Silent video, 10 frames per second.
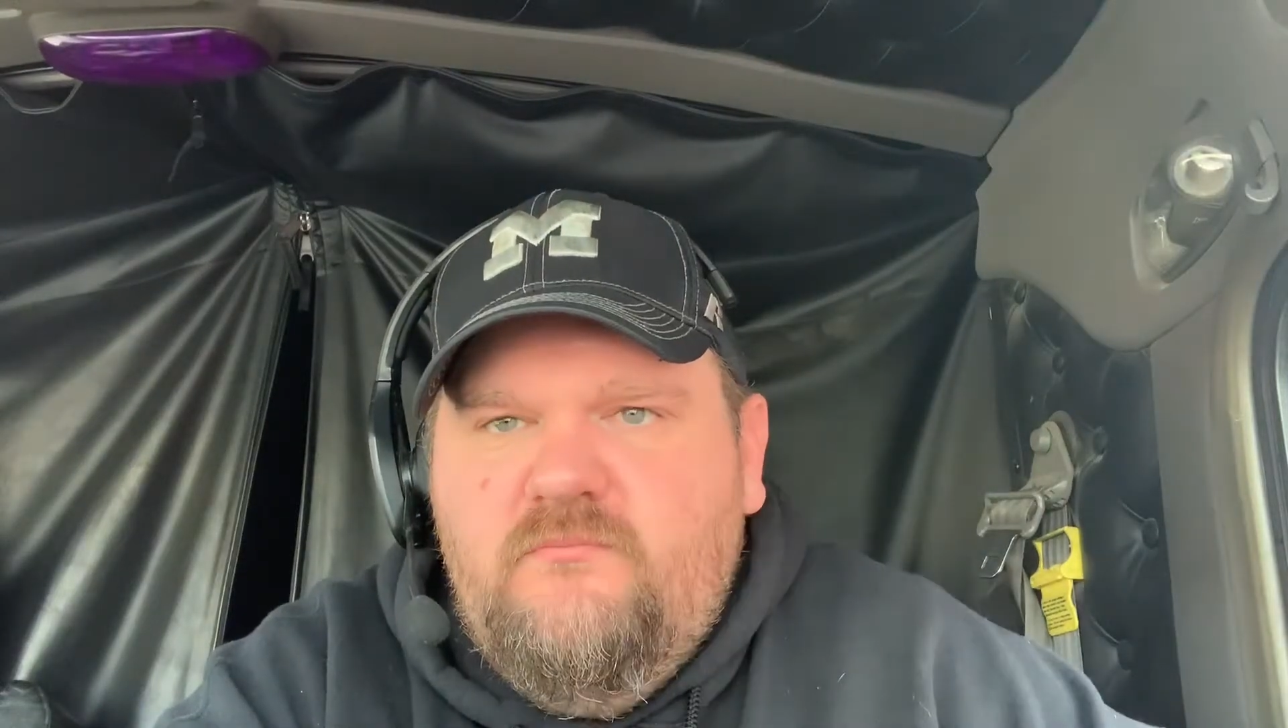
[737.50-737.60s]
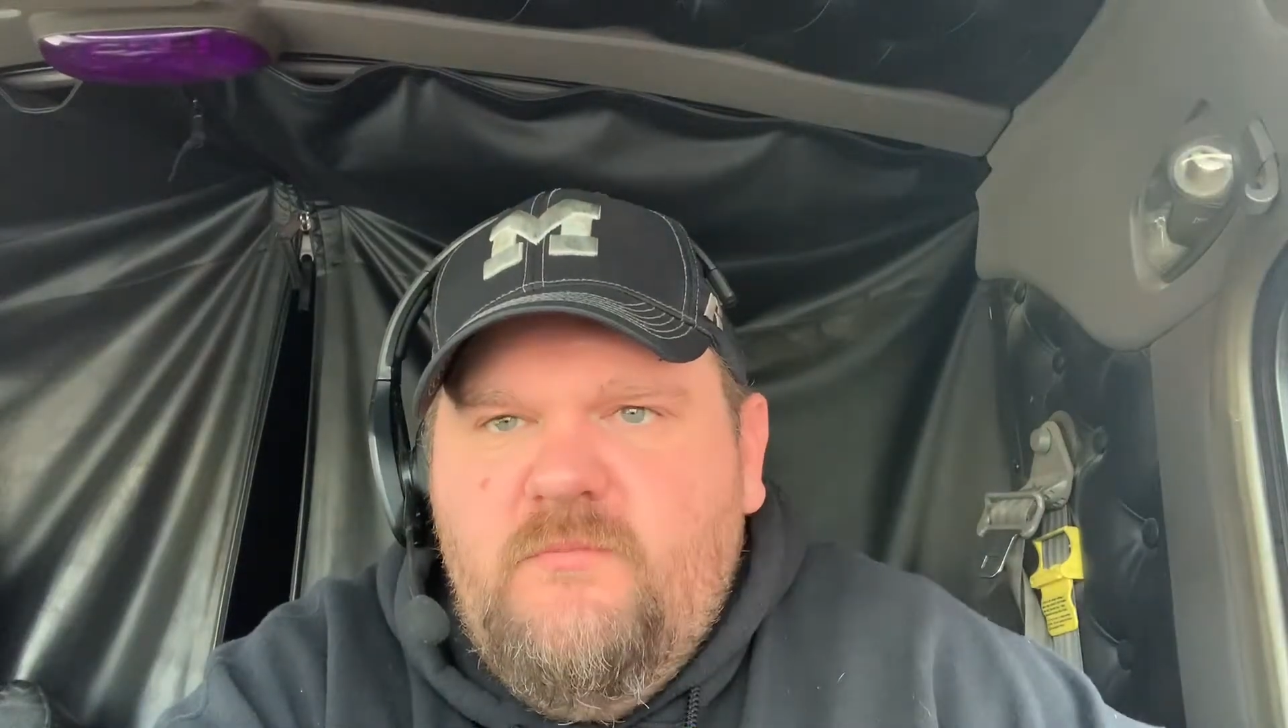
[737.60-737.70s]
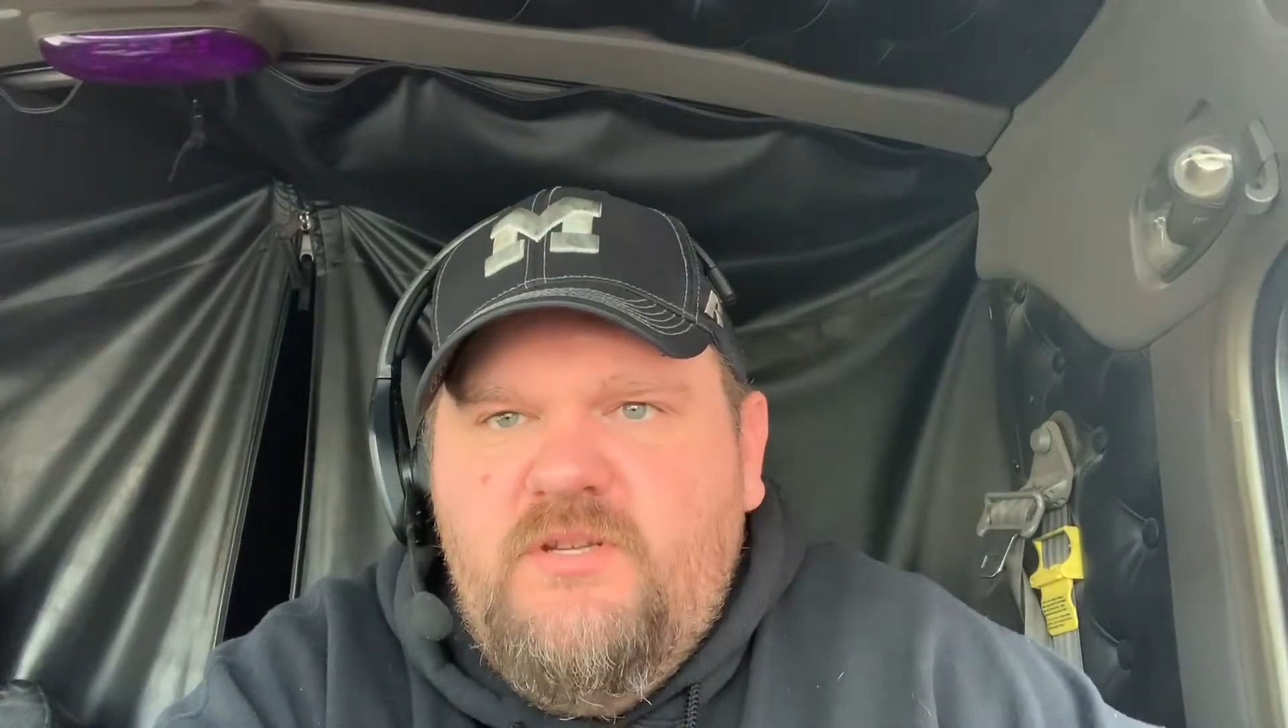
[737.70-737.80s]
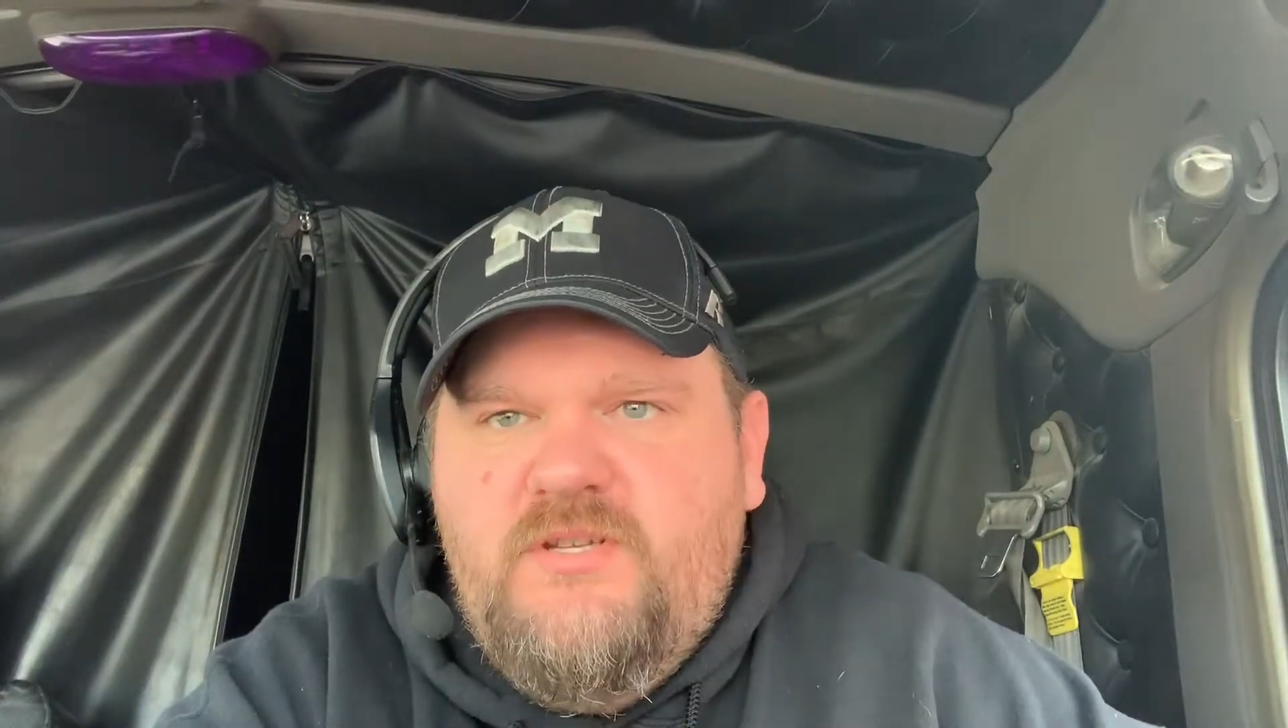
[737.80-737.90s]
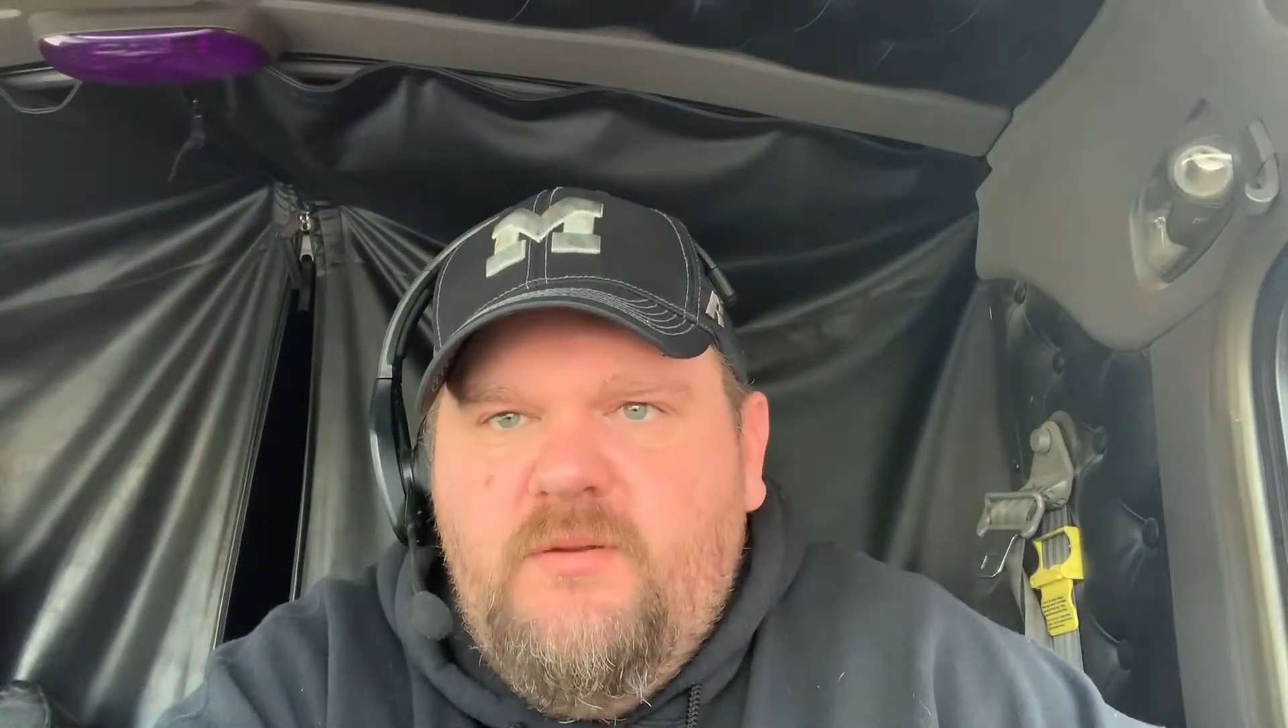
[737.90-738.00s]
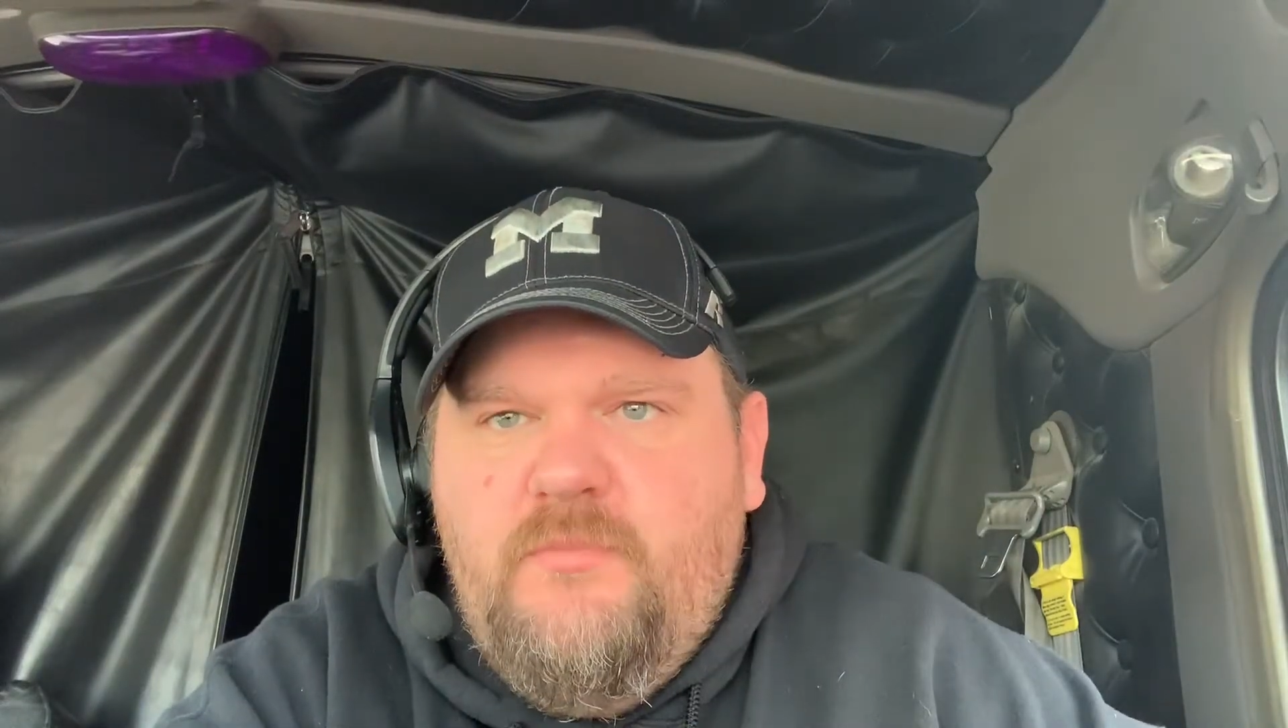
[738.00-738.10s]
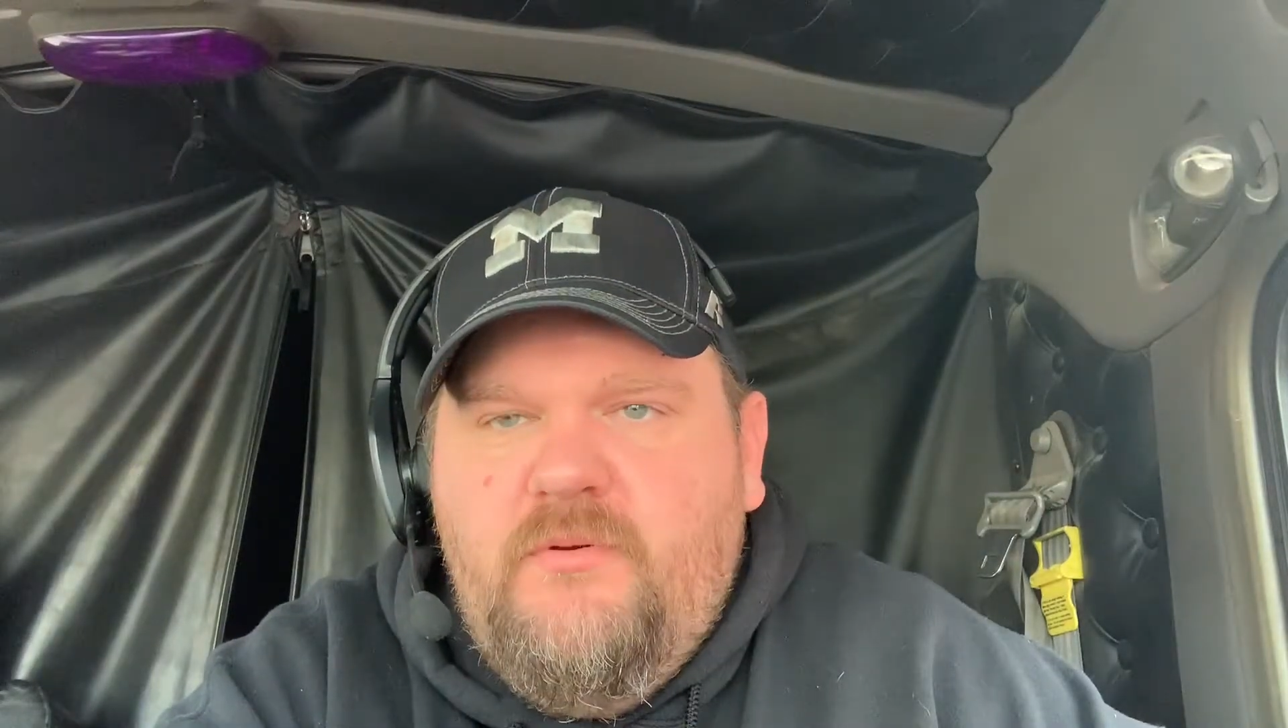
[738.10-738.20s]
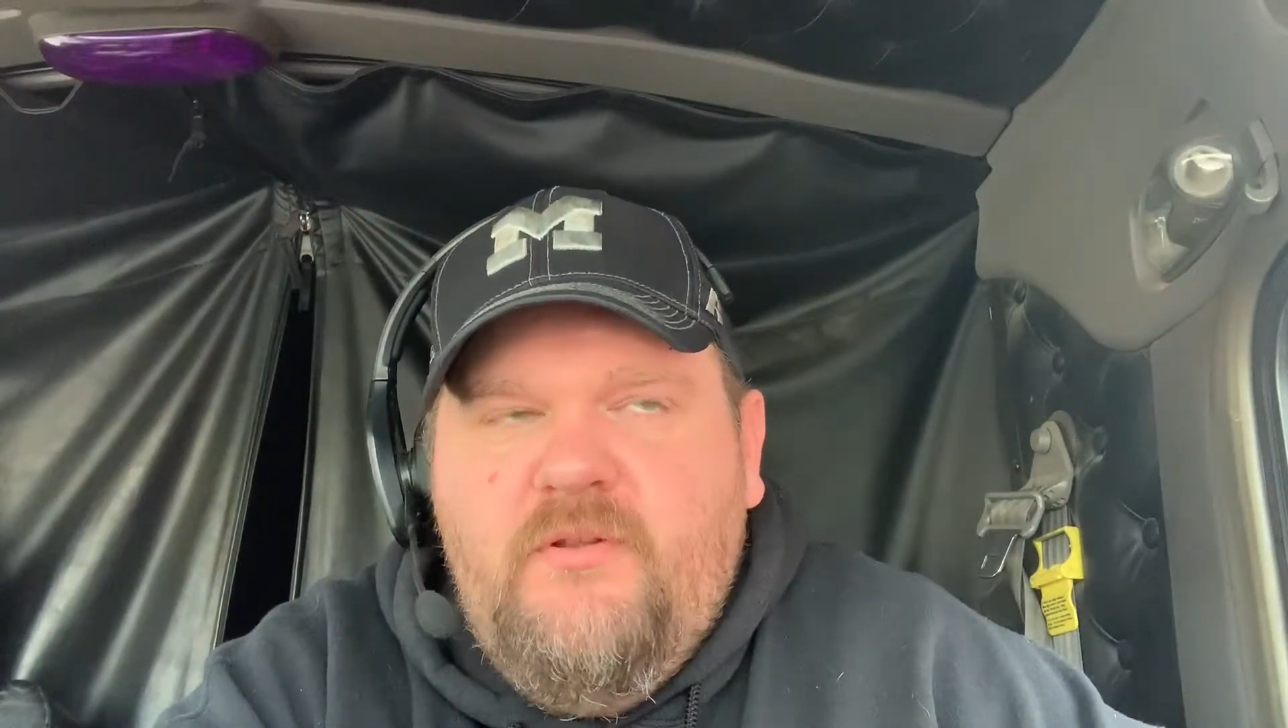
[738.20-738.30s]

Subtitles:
the ship,